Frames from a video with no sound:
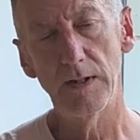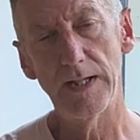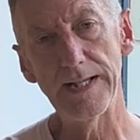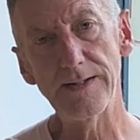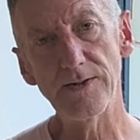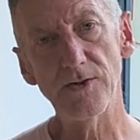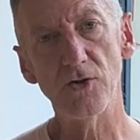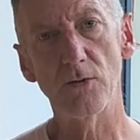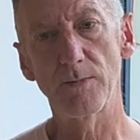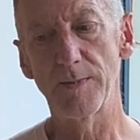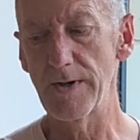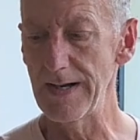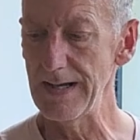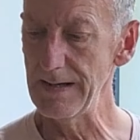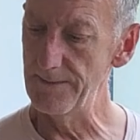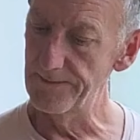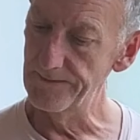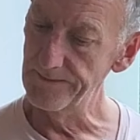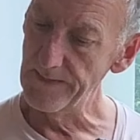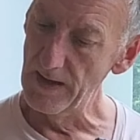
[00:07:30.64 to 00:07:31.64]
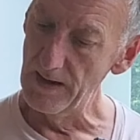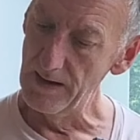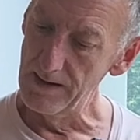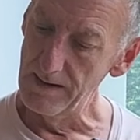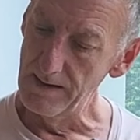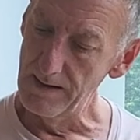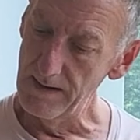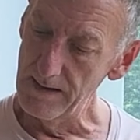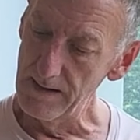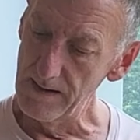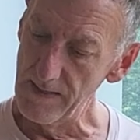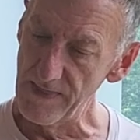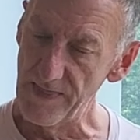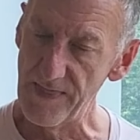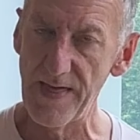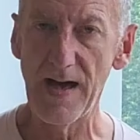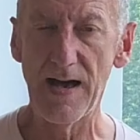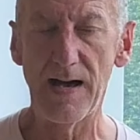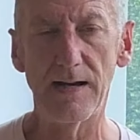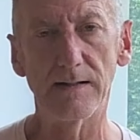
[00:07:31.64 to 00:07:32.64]
In summary,
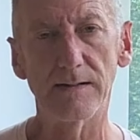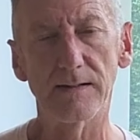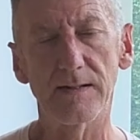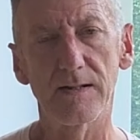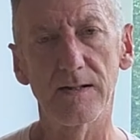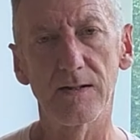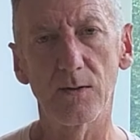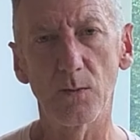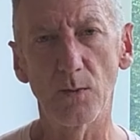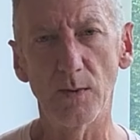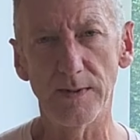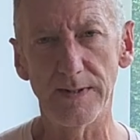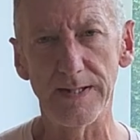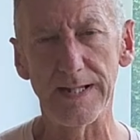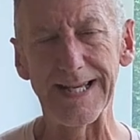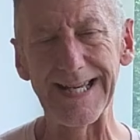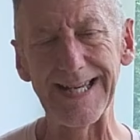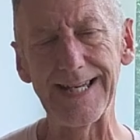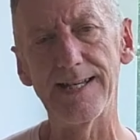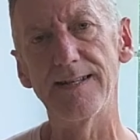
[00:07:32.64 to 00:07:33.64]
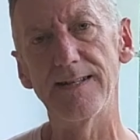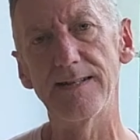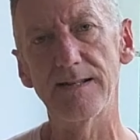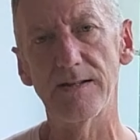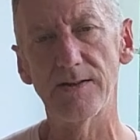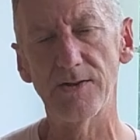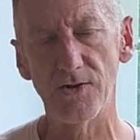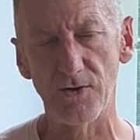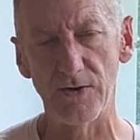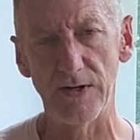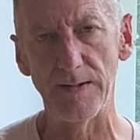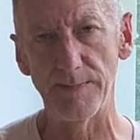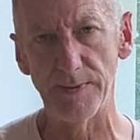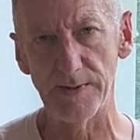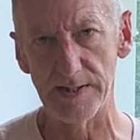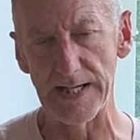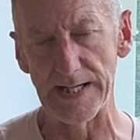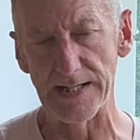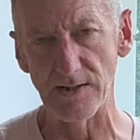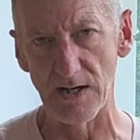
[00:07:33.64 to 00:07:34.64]
that was the easiest screen
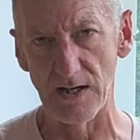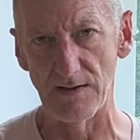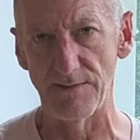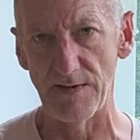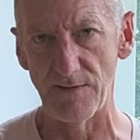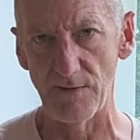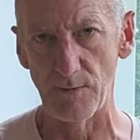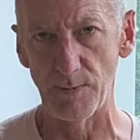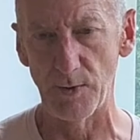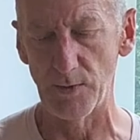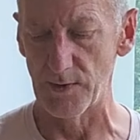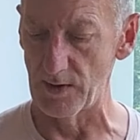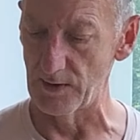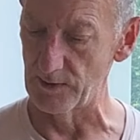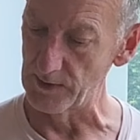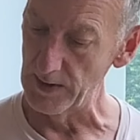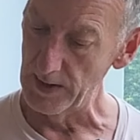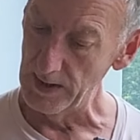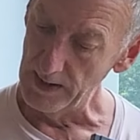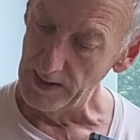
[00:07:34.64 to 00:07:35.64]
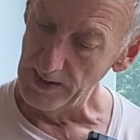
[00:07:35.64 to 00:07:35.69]
protector I've ever put on.